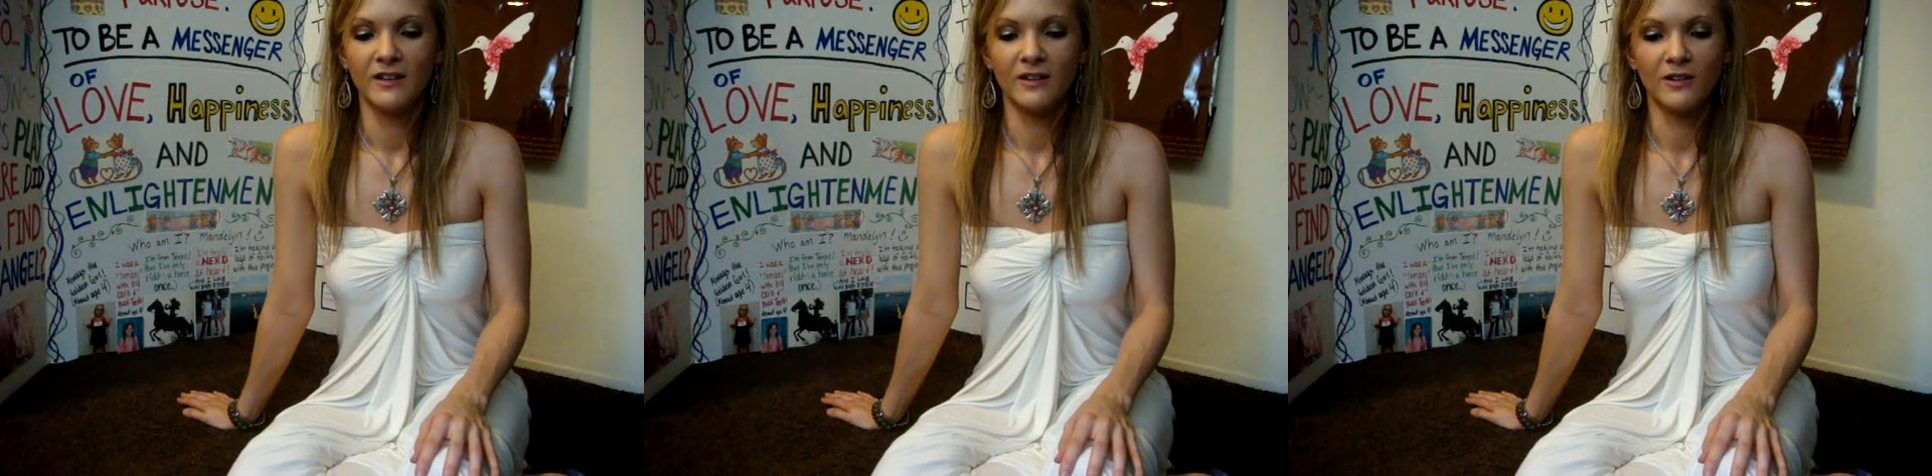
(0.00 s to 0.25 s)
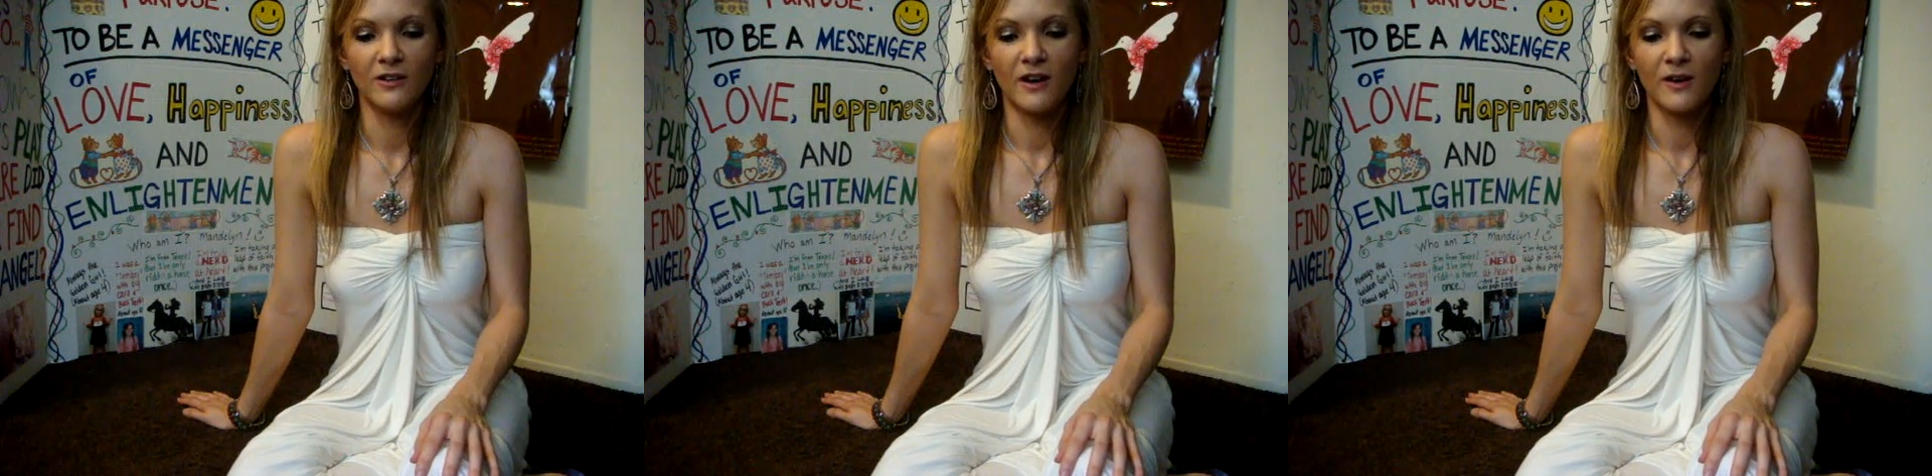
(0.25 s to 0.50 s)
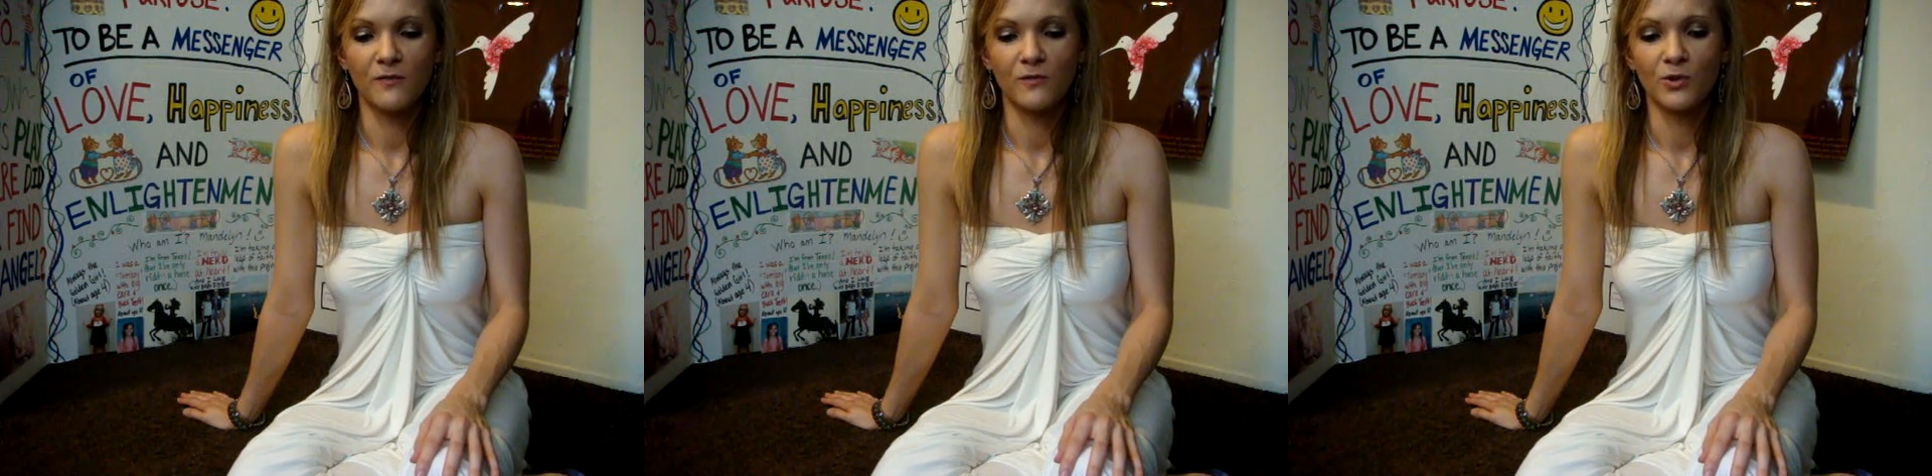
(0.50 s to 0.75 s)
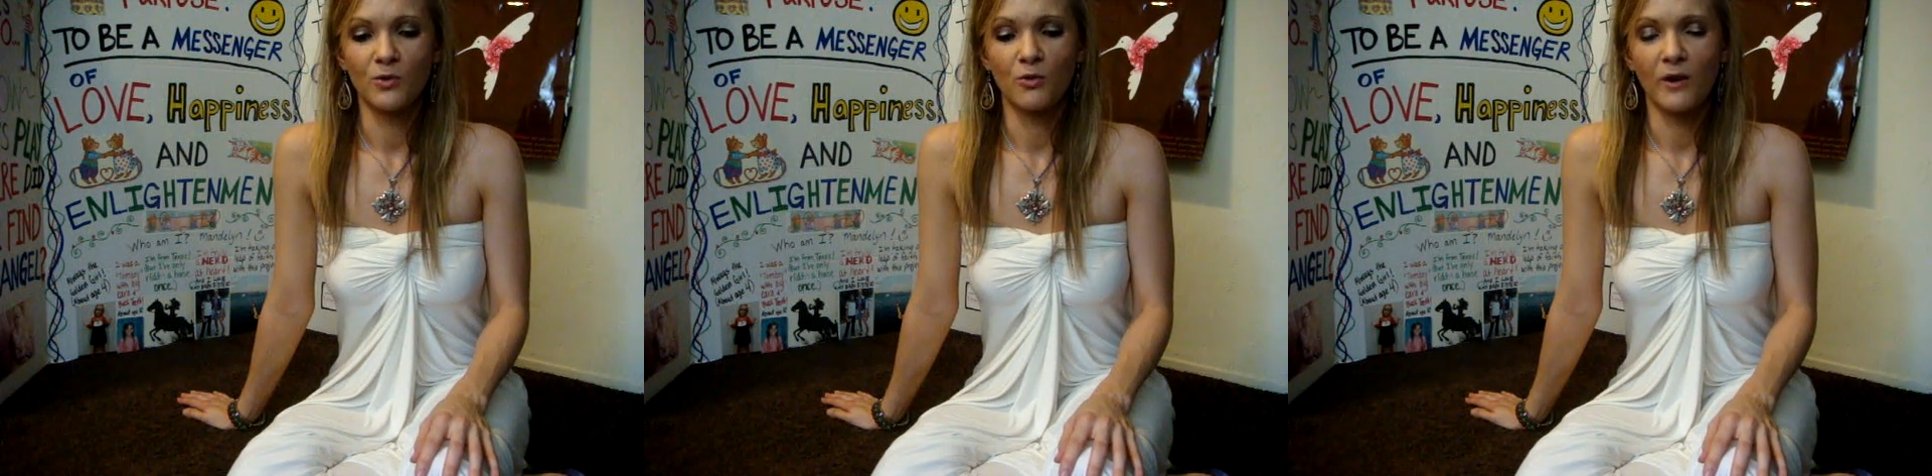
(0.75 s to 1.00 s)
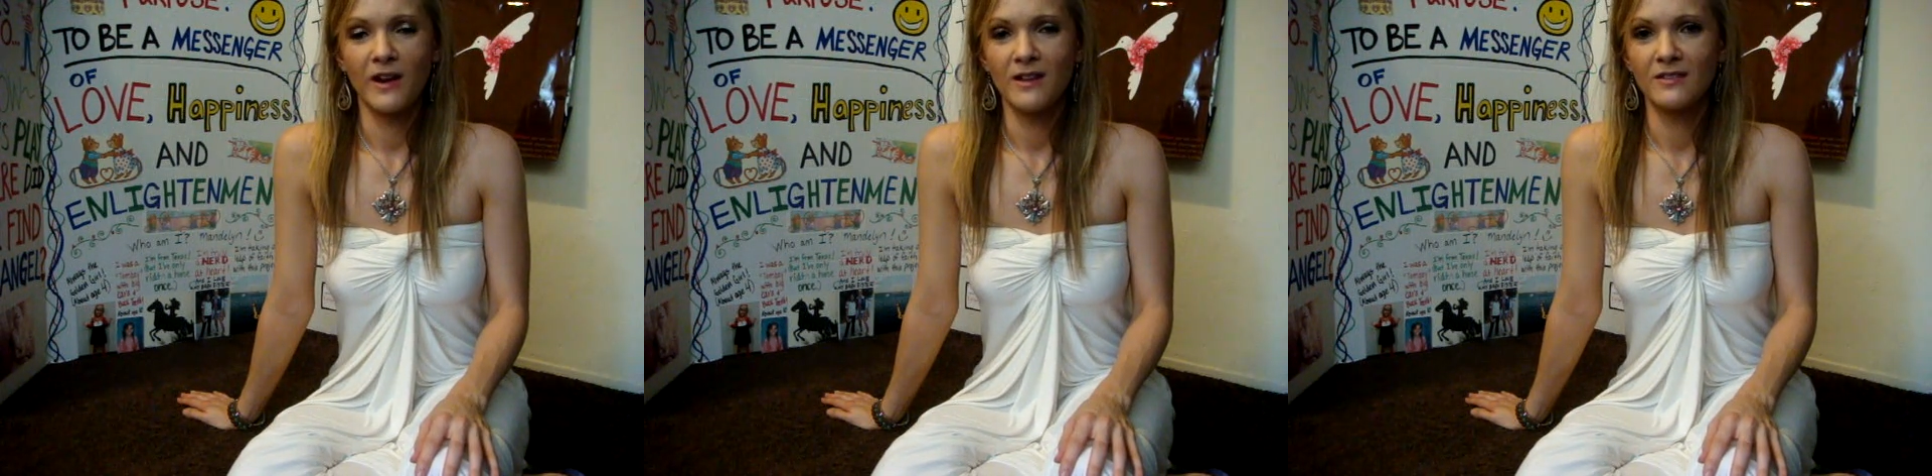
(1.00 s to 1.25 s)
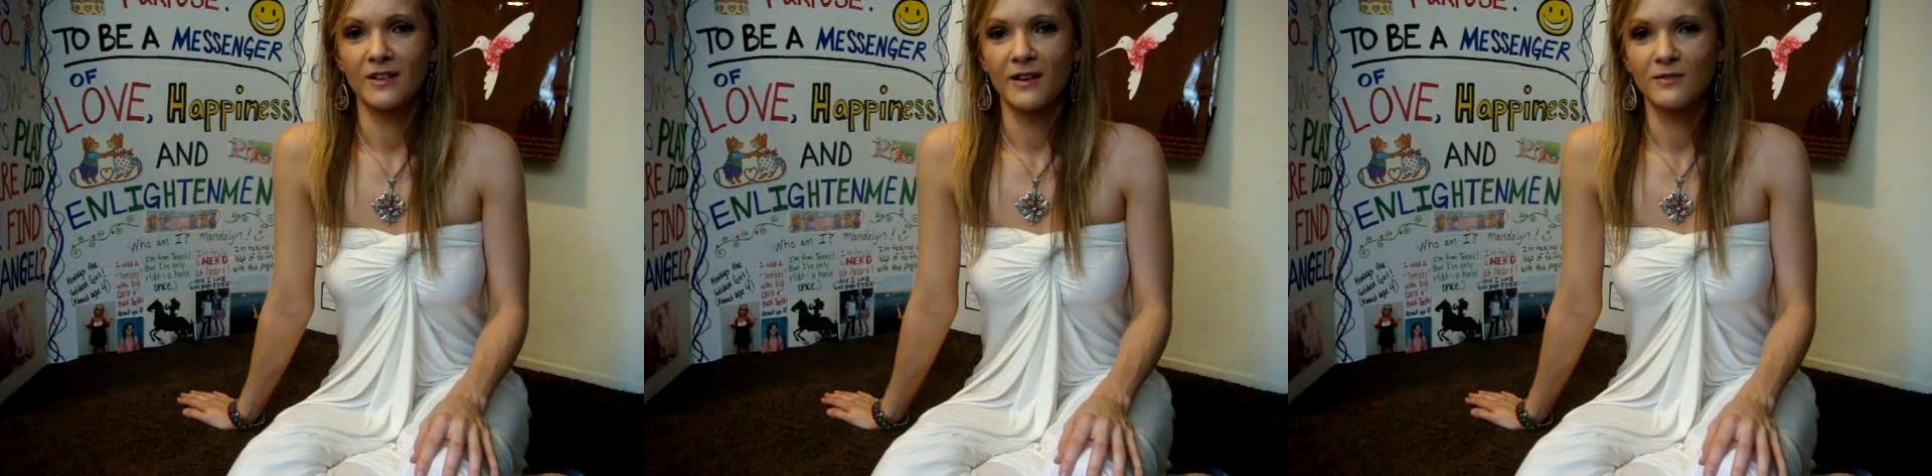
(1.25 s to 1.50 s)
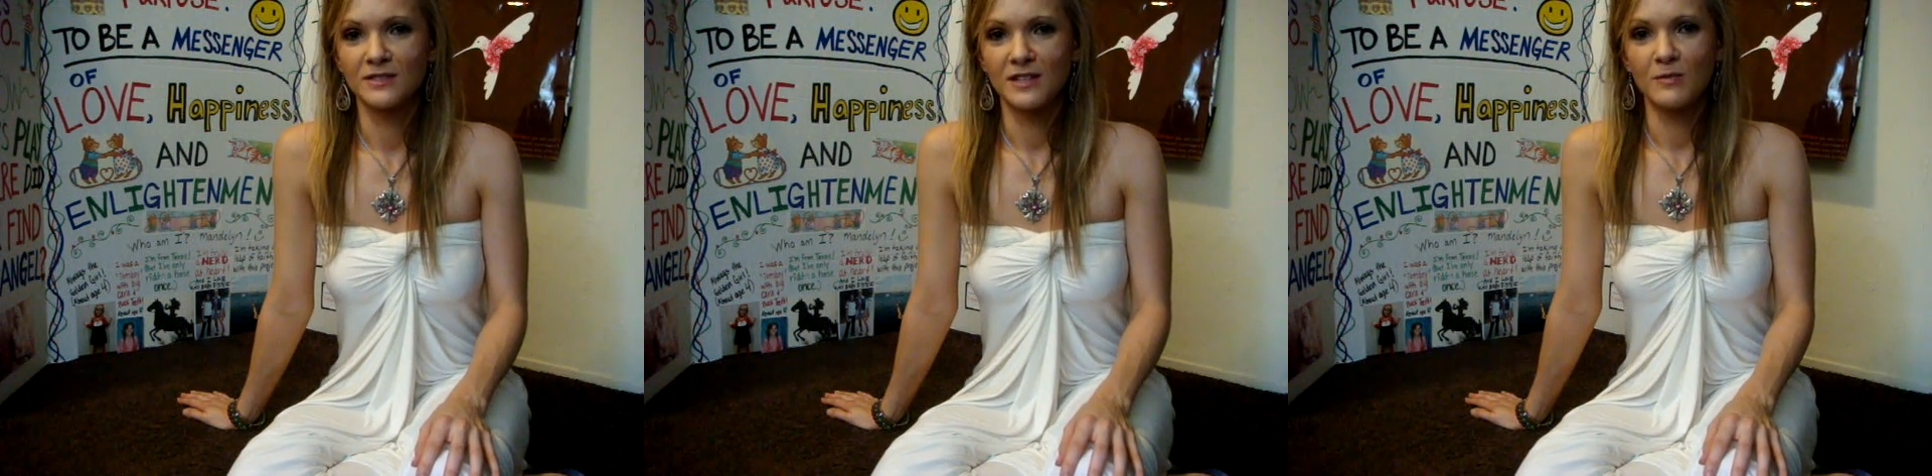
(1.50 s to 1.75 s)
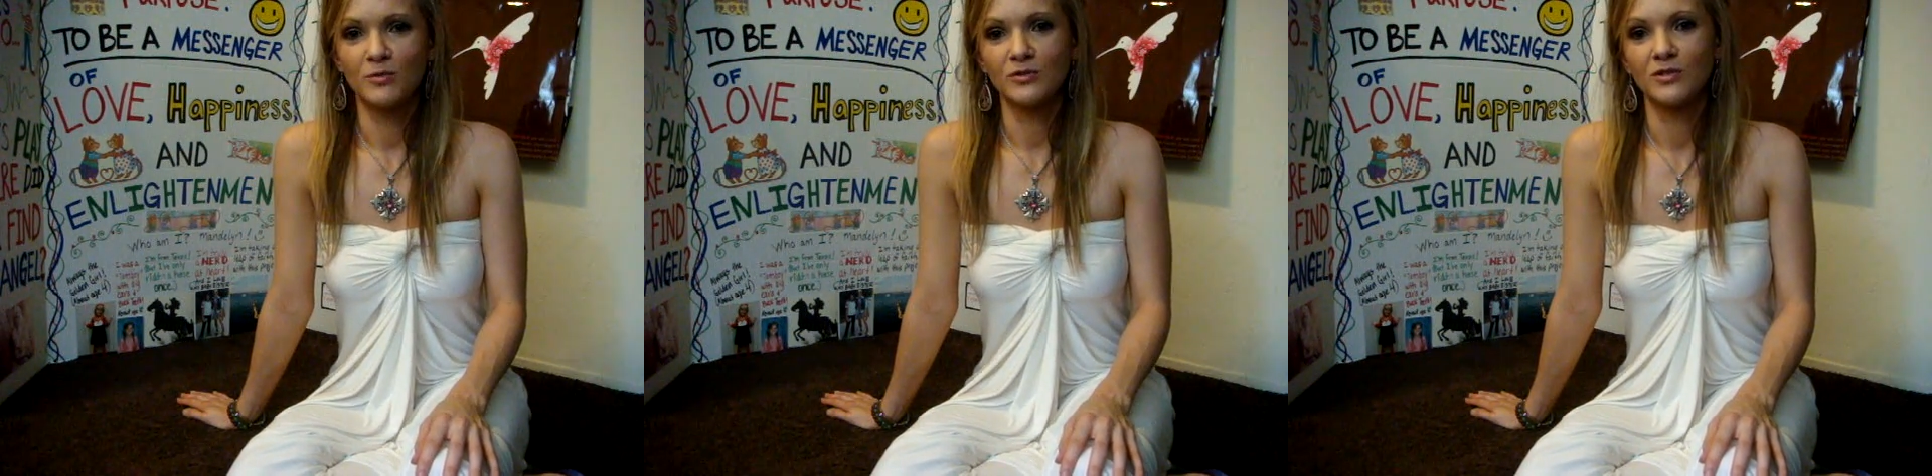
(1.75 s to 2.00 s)
yeah, I feel great that I was
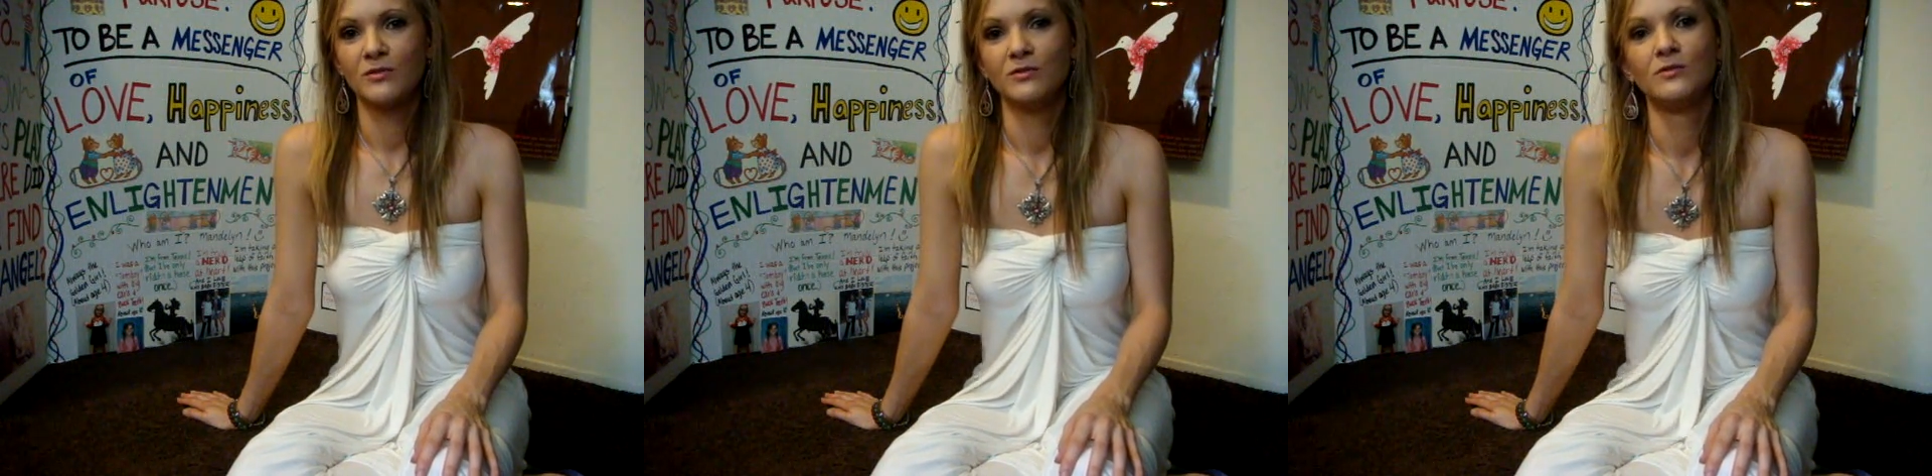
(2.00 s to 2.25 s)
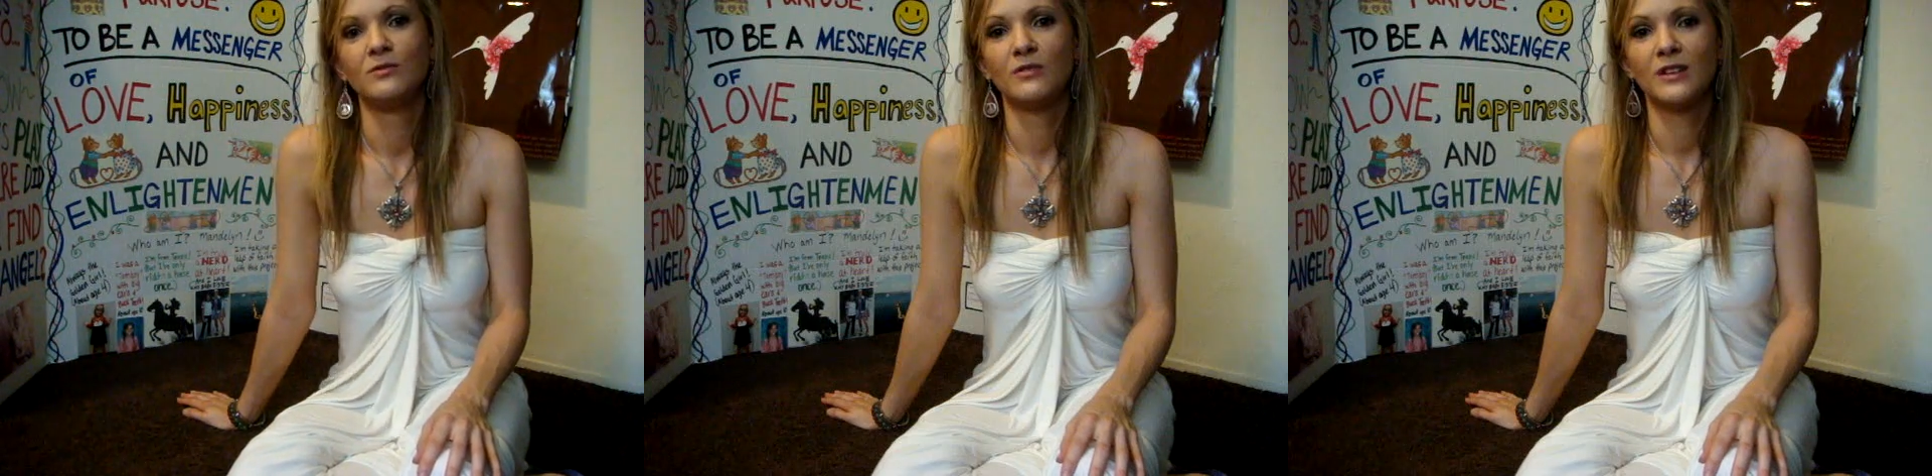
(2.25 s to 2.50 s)
able to